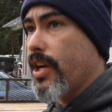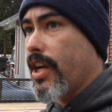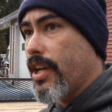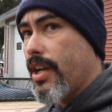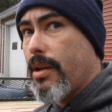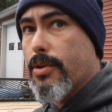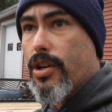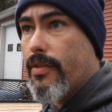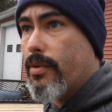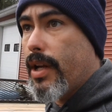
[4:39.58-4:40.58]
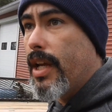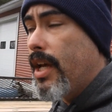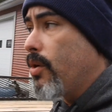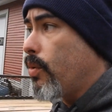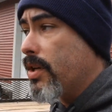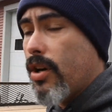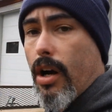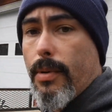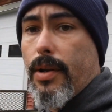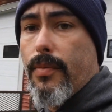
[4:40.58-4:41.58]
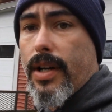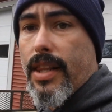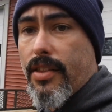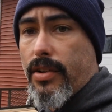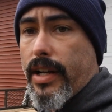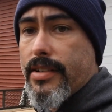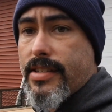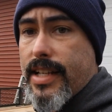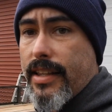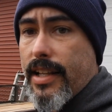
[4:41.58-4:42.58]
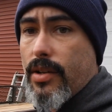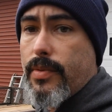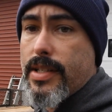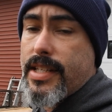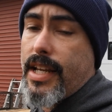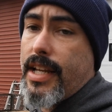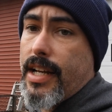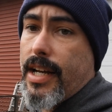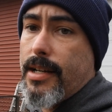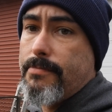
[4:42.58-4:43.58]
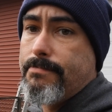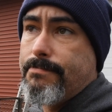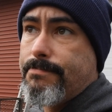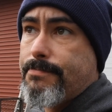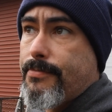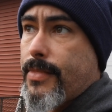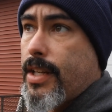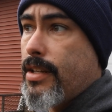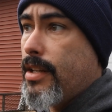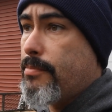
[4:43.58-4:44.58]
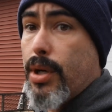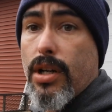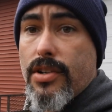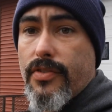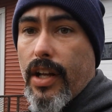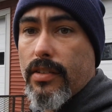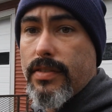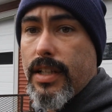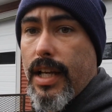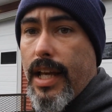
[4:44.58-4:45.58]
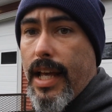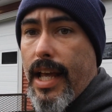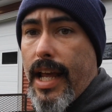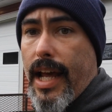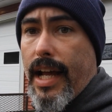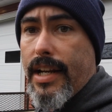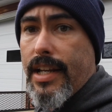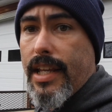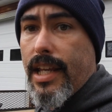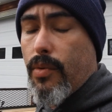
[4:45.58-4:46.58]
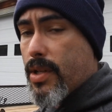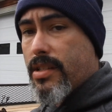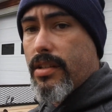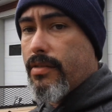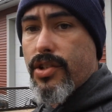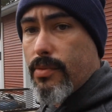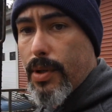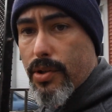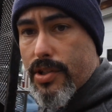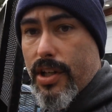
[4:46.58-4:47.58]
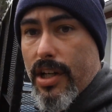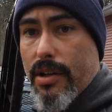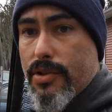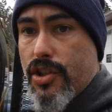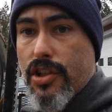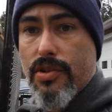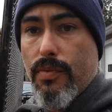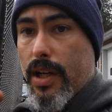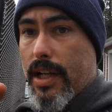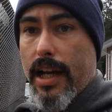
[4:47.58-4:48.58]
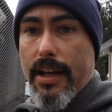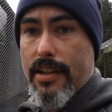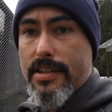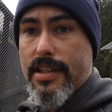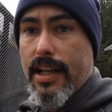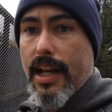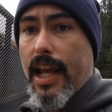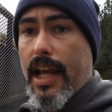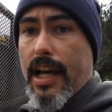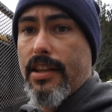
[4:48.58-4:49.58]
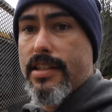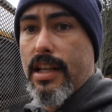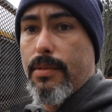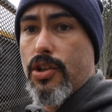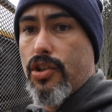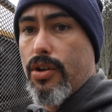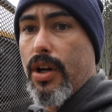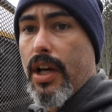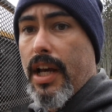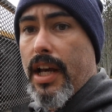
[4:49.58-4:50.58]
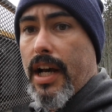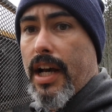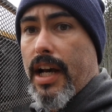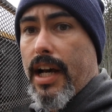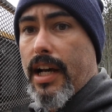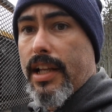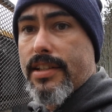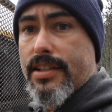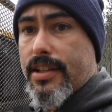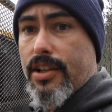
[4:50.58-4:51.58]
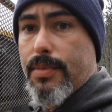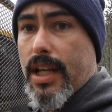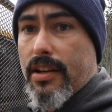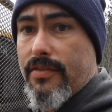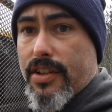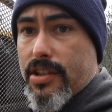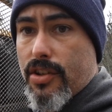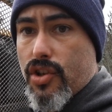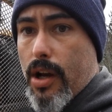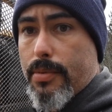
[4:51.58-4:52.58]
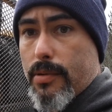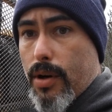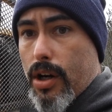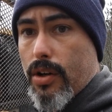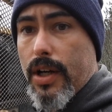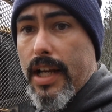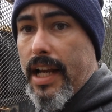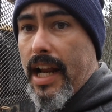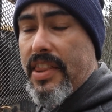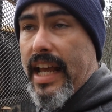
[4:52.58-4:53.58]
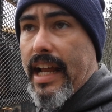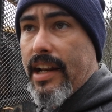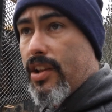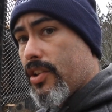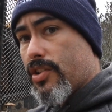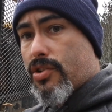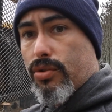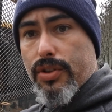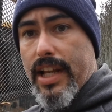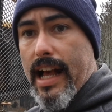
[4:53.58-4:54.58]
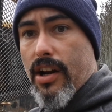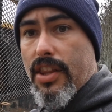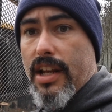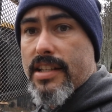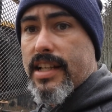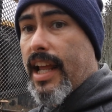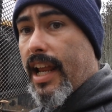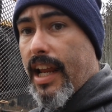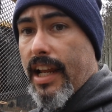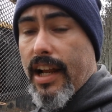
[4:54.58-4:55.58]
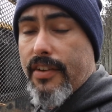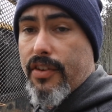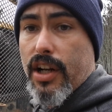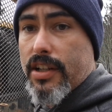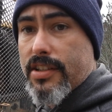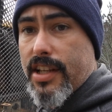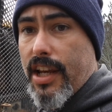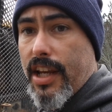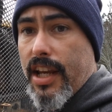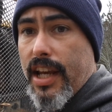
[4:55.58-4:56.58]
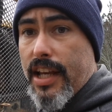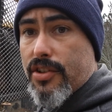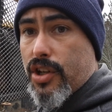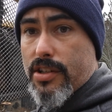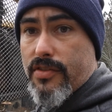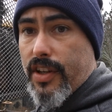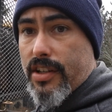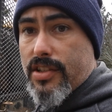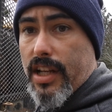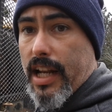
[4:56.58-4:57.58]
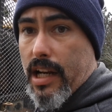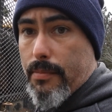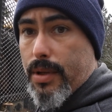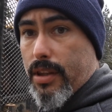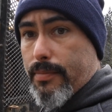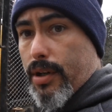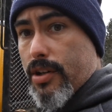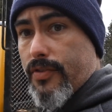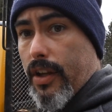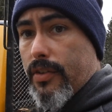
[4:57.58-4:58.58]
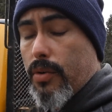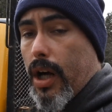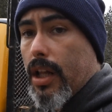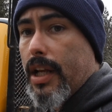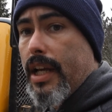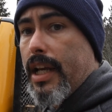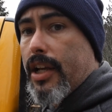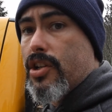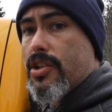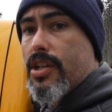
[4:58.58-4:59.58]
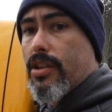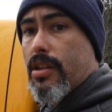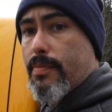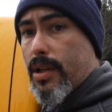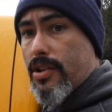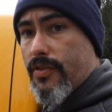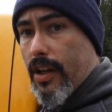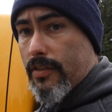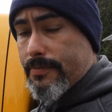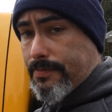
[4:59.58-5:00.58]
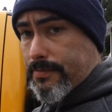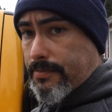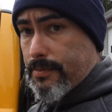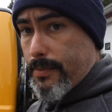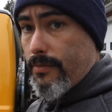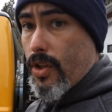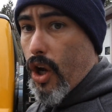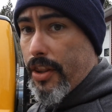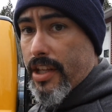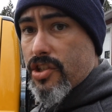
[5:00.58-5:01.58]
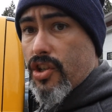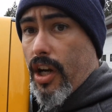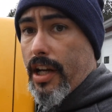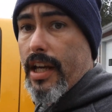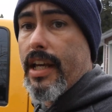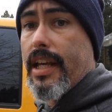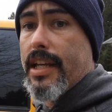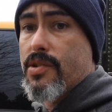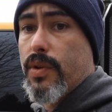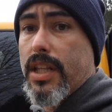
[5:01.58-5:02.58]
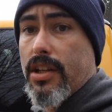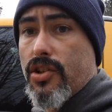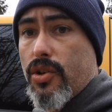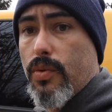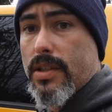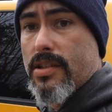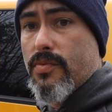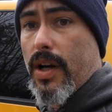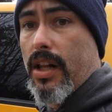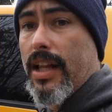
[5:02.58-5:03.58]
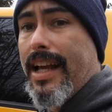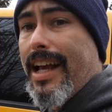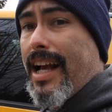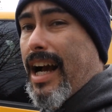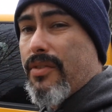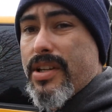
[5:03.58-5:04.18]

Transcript: I got a neighbor driving away. One comment in one of the threads said that it was a purge valve. And it wasn't the original poster. It was just one guy that said, hey, I had the same issue. It's going to be getting fixed at the shop tomorrow. And then you scrolled down and then it said, hey, I forgot to say, the truck's fixed. It ended up being the purge valve. Well, it turns out that the purge valve on this truck is what the issue was as well. The